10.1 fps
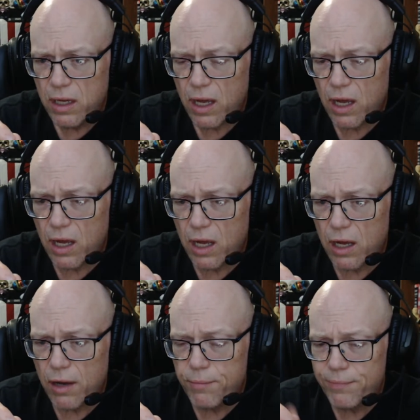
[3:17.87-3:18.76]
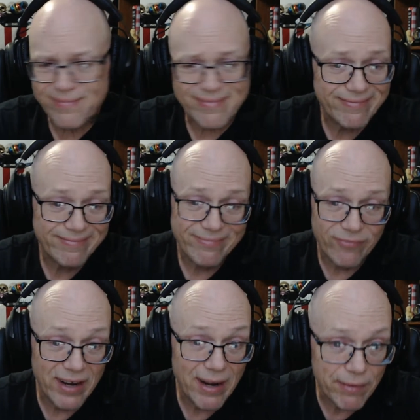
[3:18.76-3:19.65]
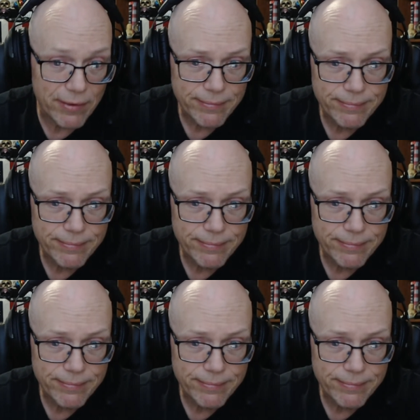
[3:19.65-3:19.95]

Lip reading: um, whatever.